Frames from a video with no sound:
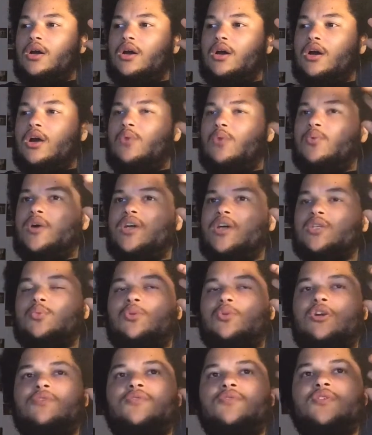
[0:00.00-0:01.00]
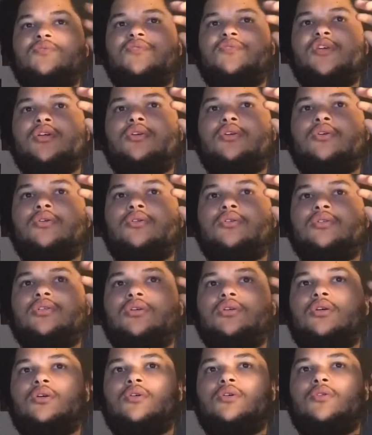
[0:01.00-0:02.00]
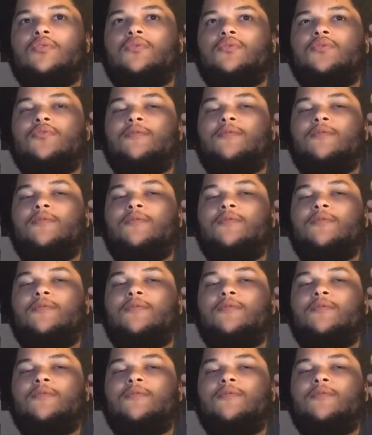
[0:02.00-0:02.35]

I watched one of his videos of